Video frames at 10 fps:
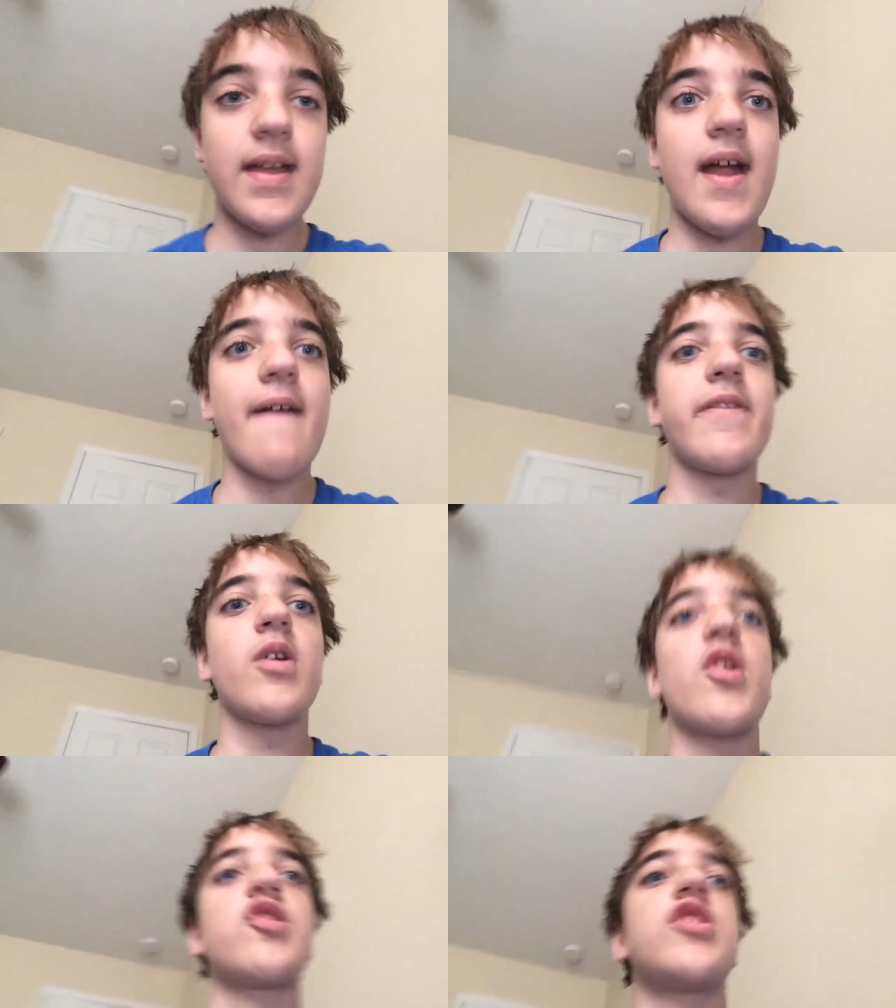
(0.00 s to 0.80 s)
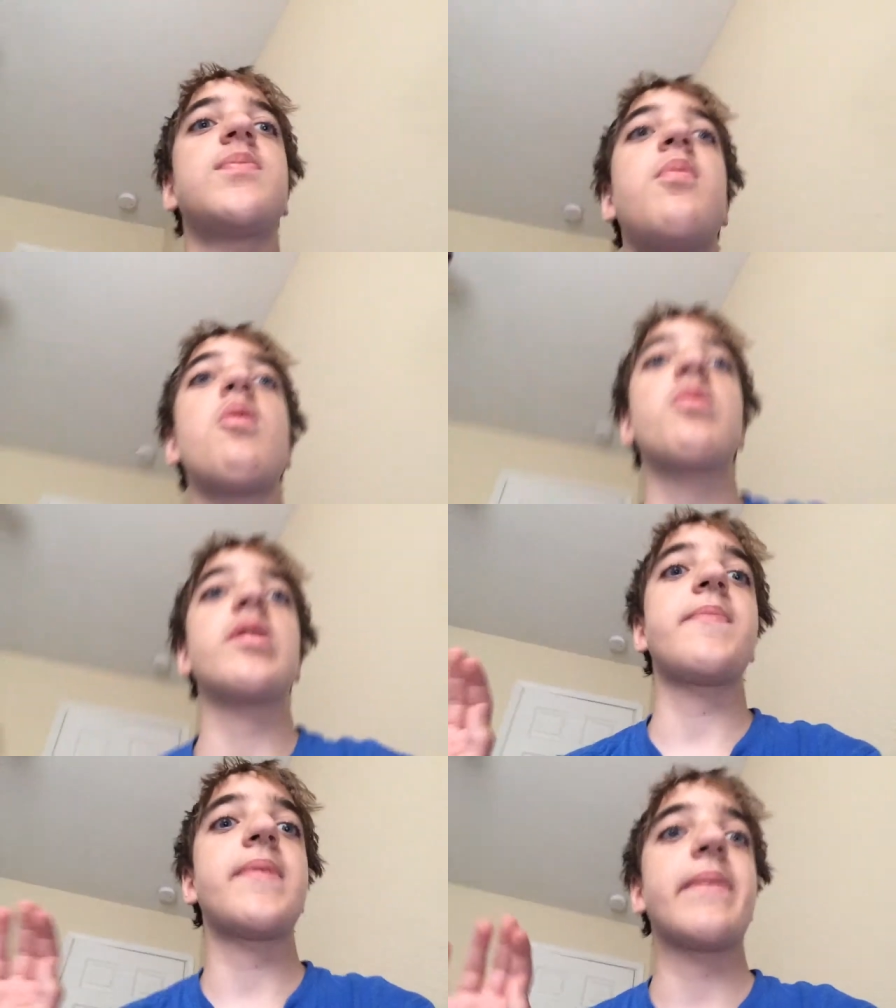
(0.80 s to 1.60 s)
have the questions pulled
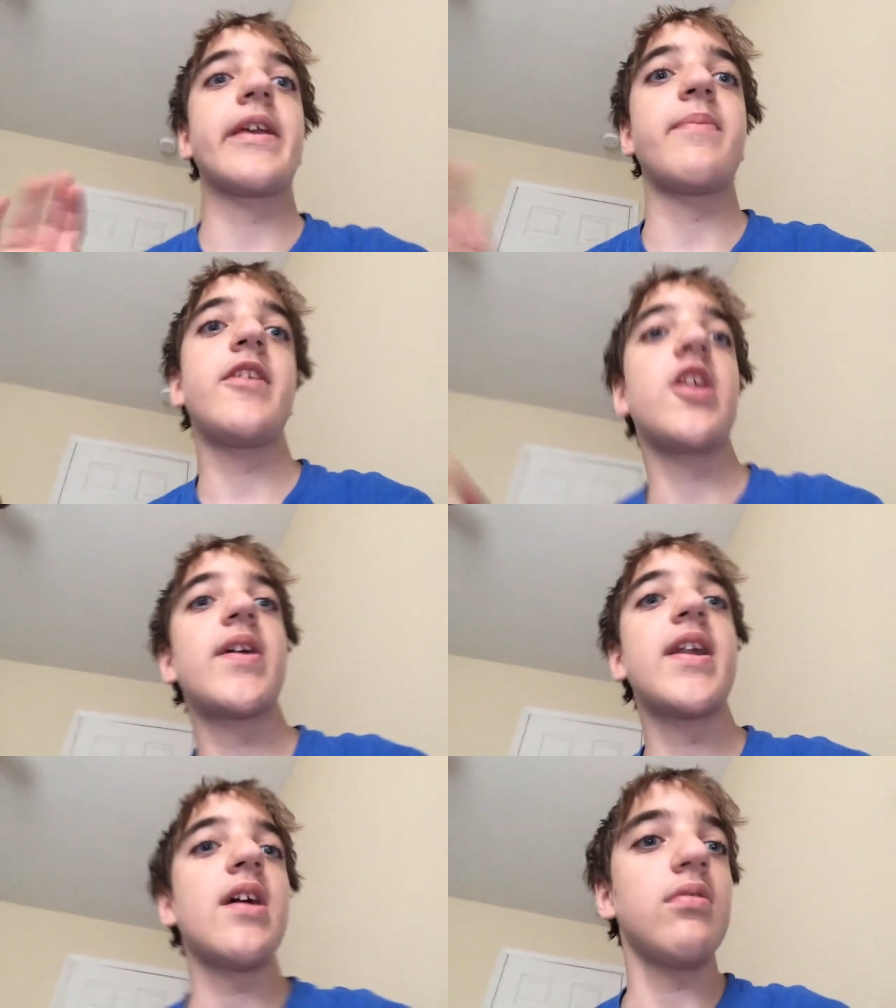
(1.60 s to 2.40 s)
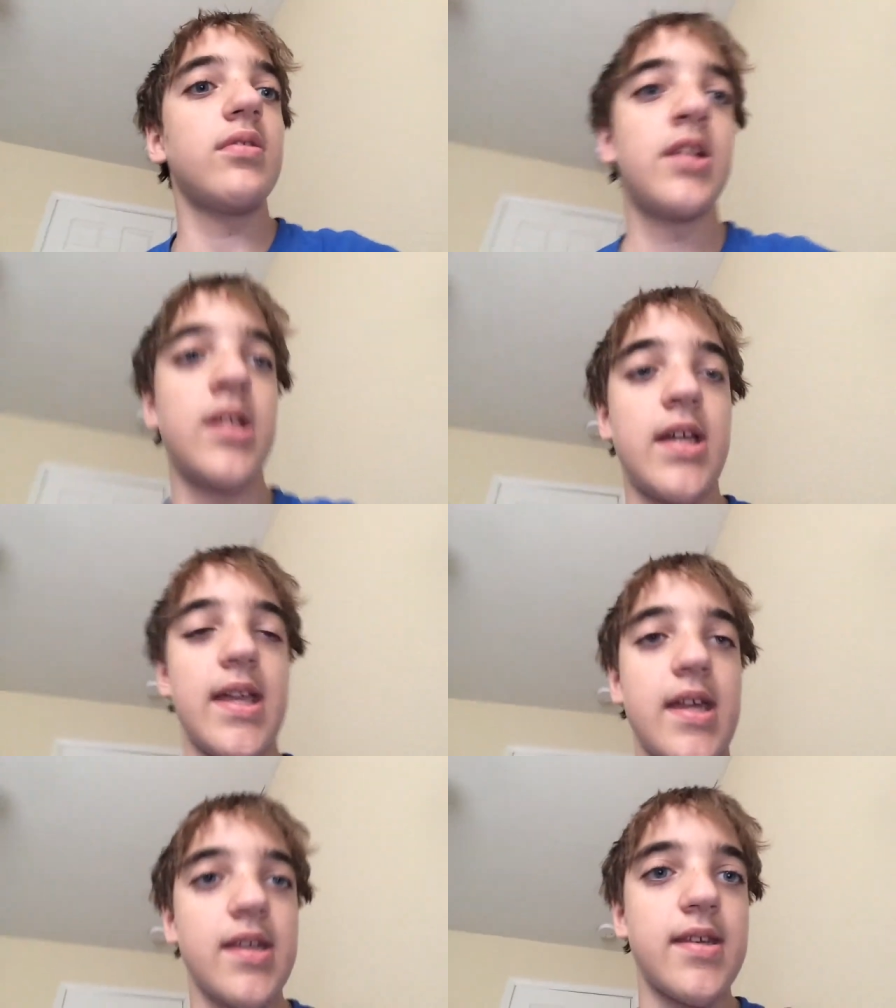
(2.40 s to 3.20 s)
up on my computer right now,
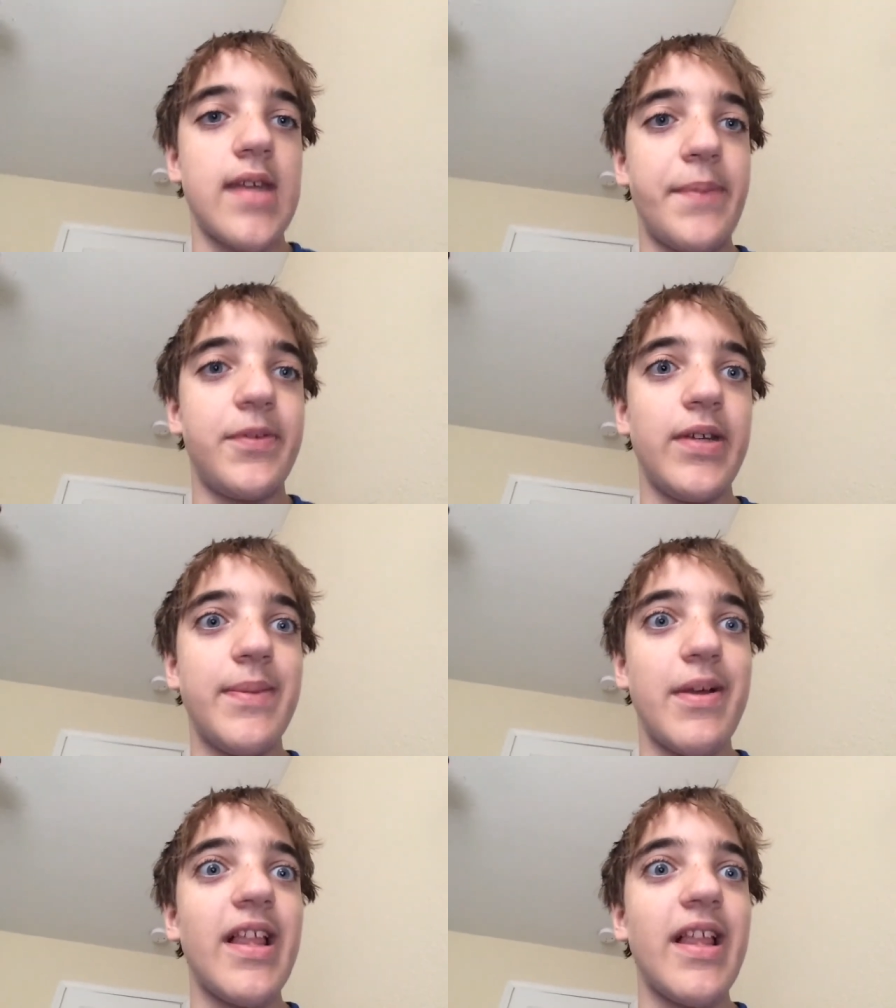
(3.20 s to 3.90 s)
and I'm gonna read them out